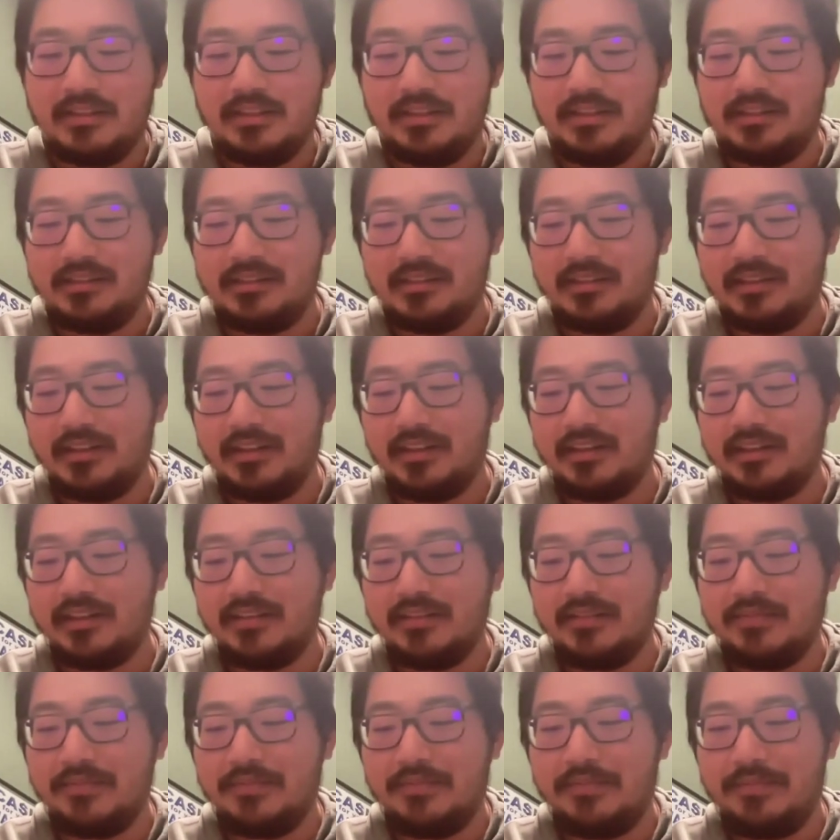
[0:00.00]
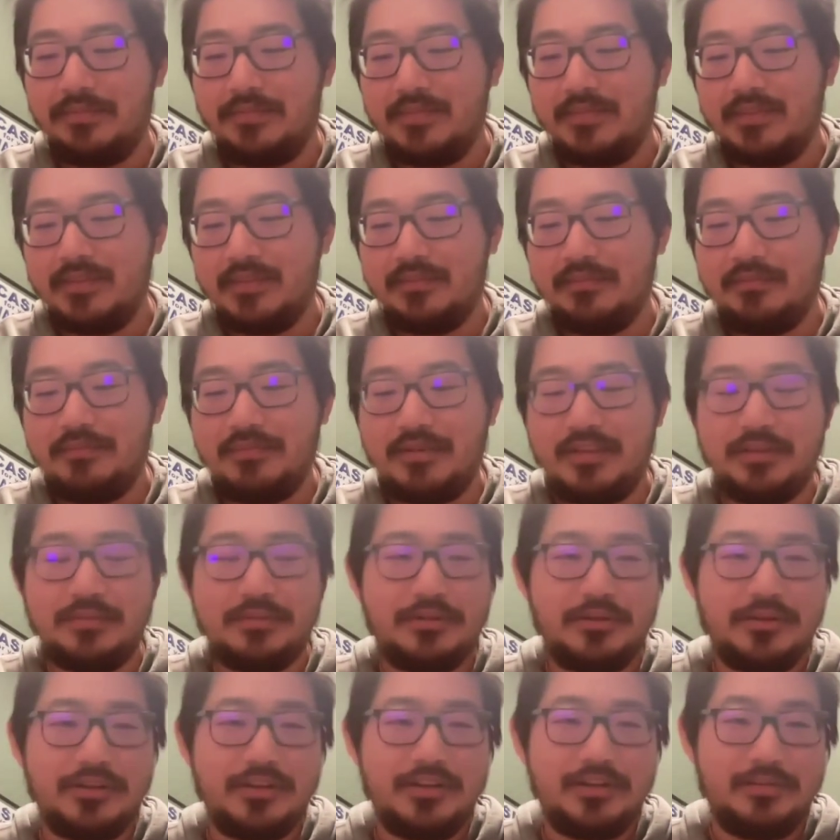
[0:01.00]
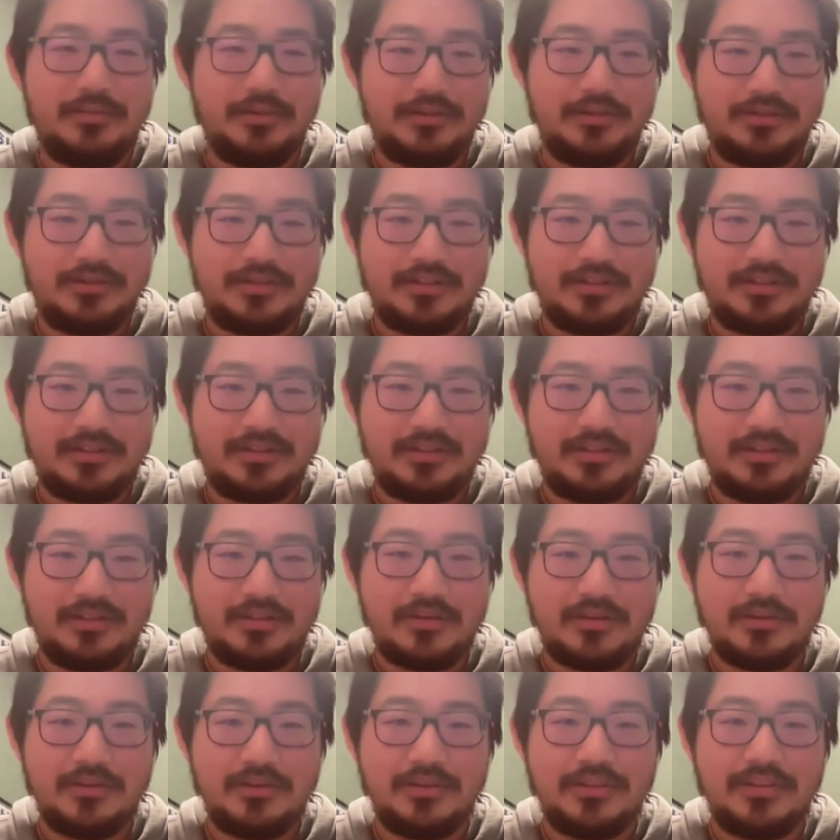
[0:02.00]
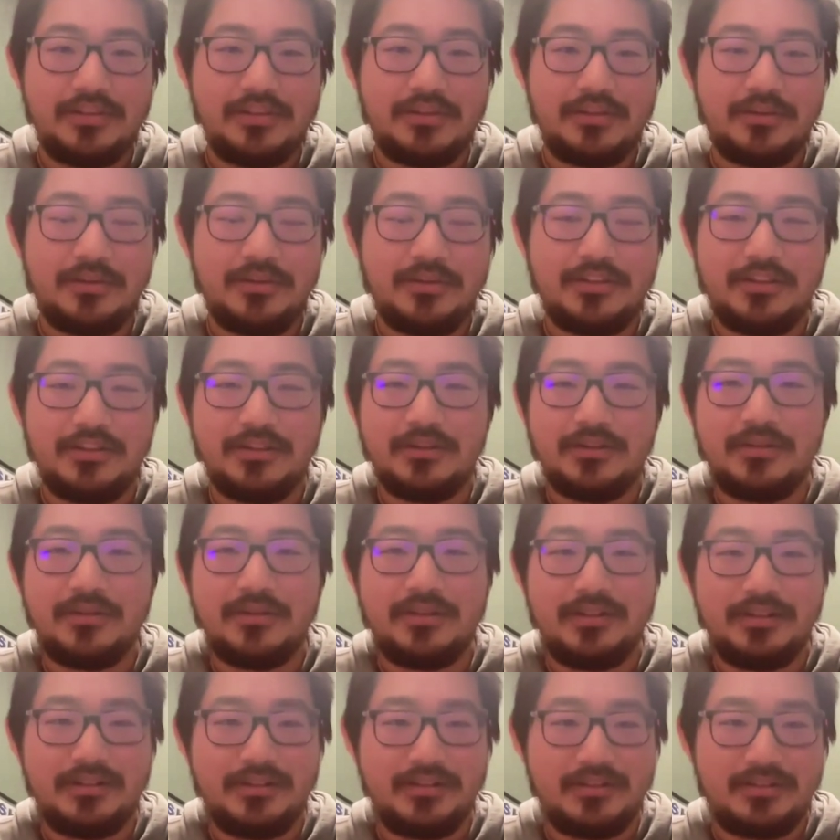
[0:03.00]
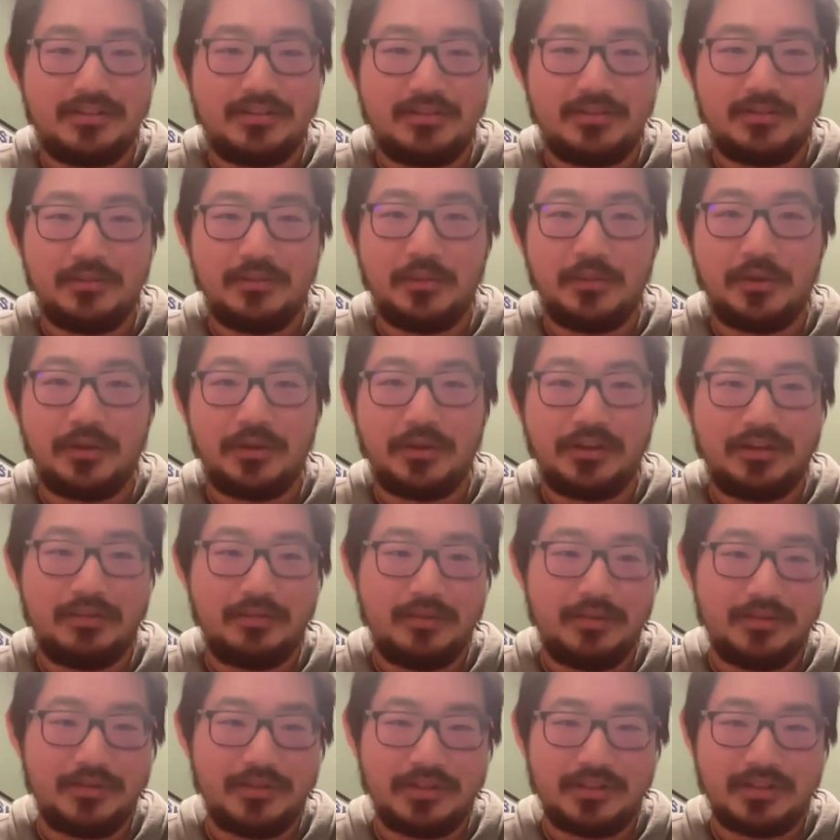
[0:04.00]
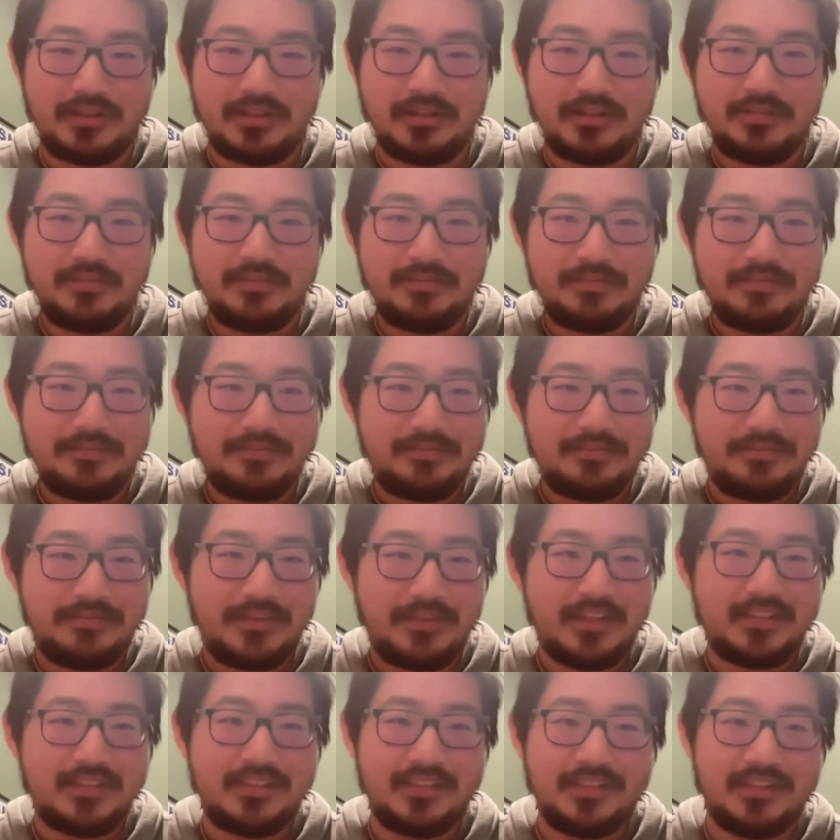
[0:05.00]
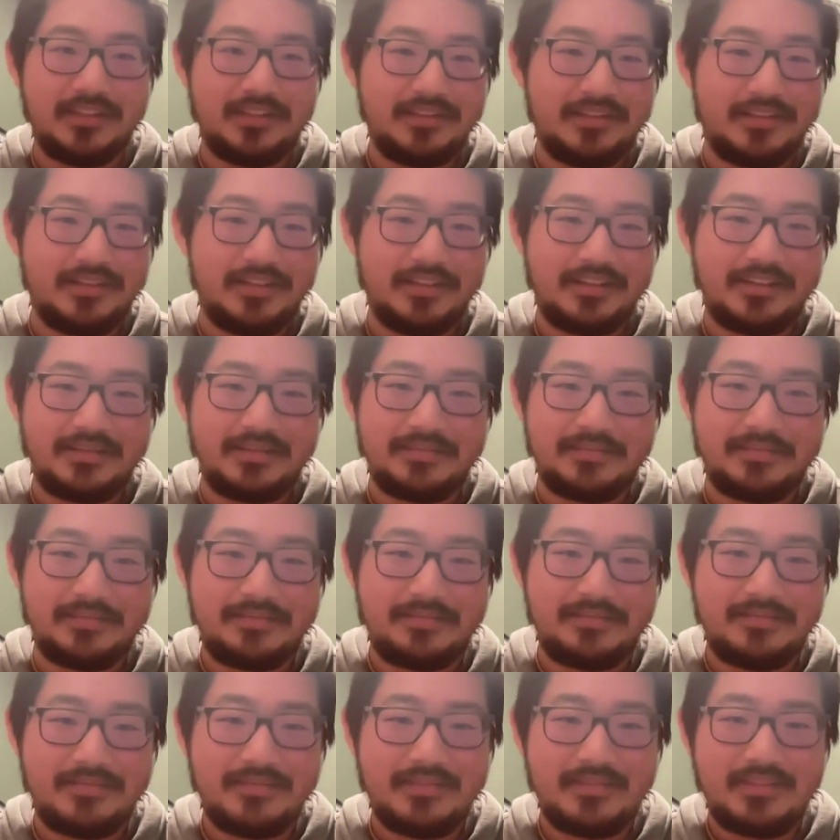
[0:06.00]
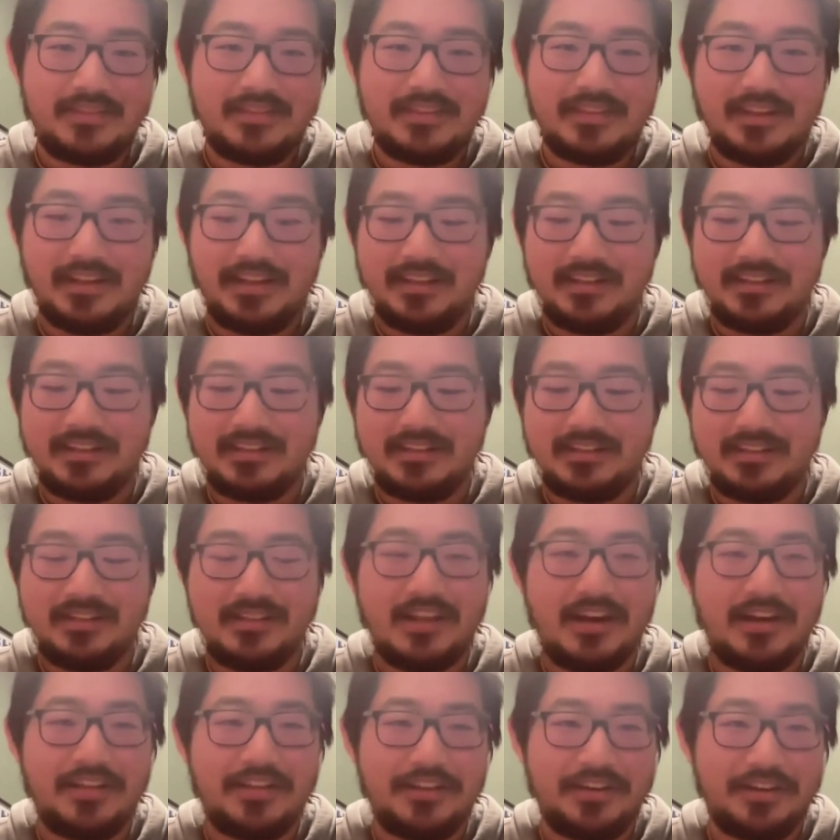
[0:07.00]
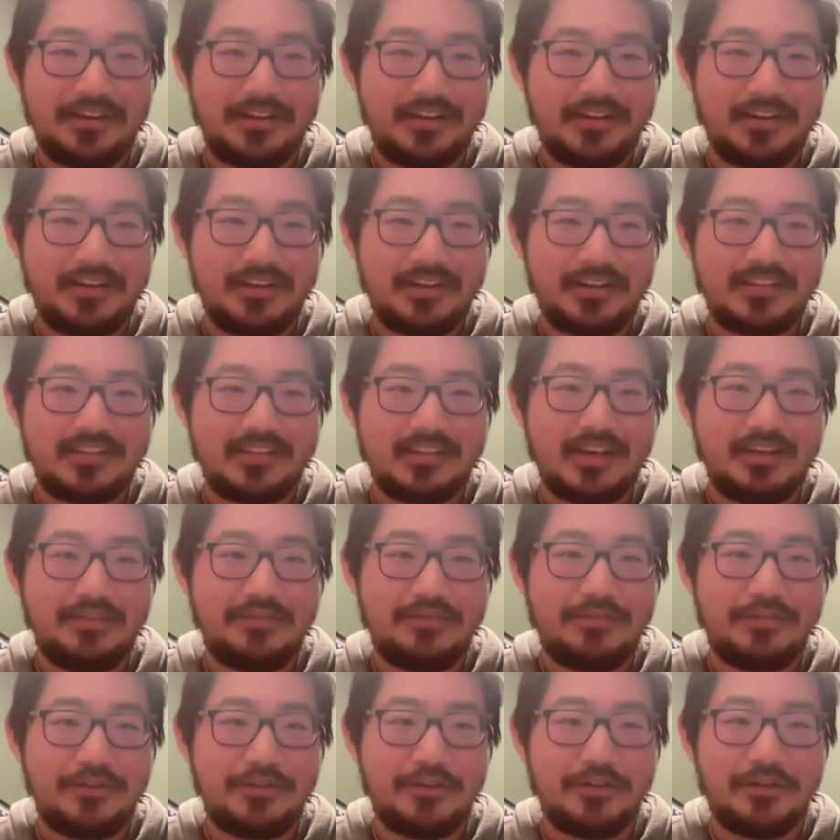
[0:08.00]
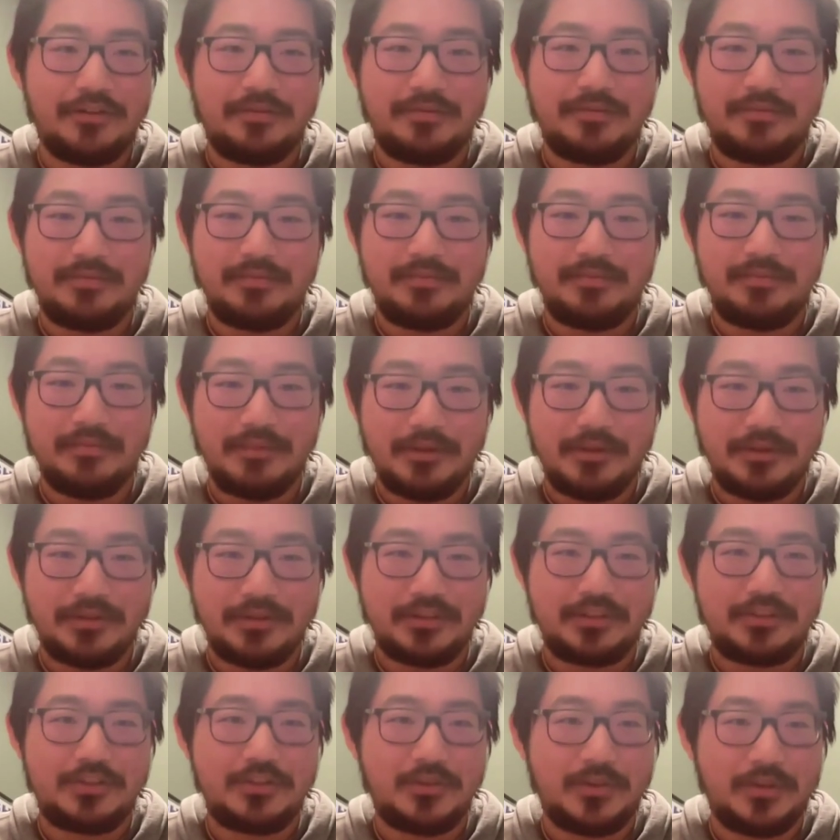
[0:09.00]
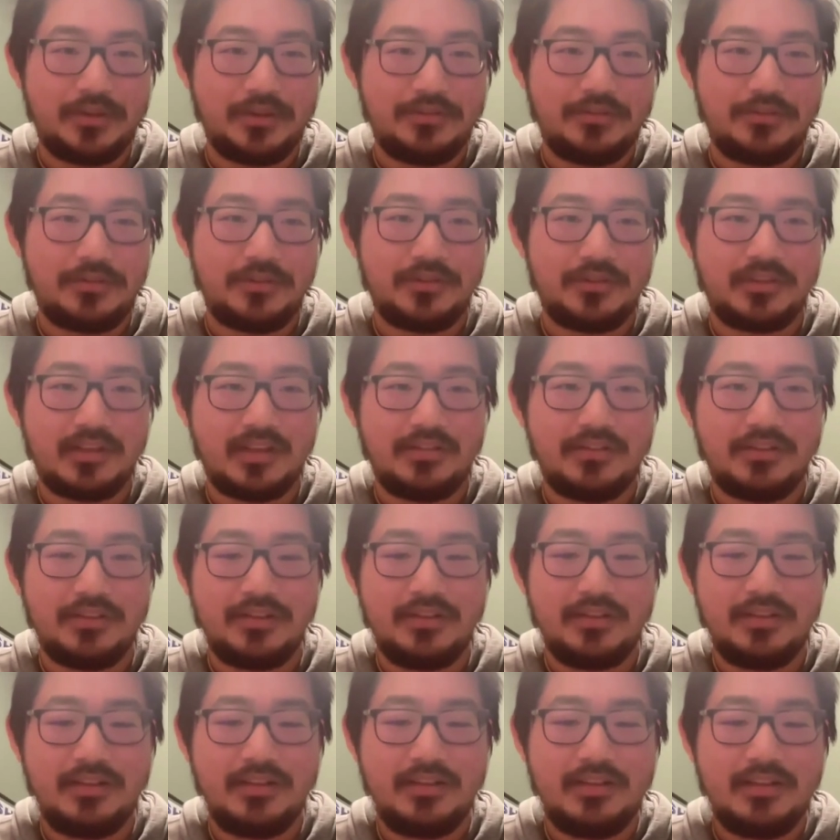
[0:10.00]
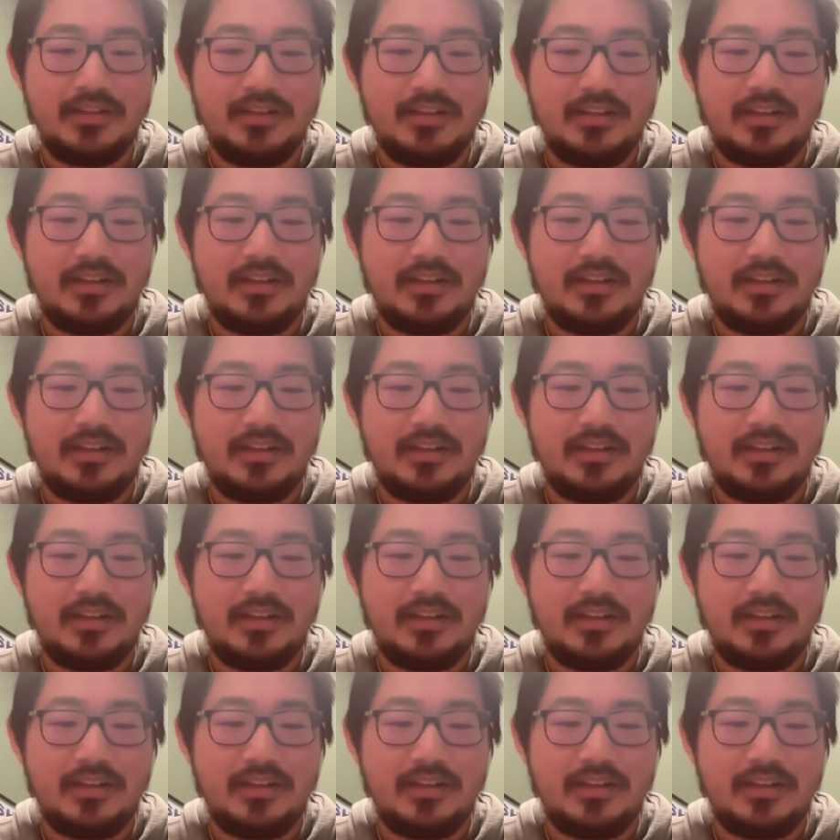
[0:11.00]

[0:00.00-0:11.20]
is like, people in music, the only thing we do is work in music. That's it. Like, it's nothing except for music 24/7.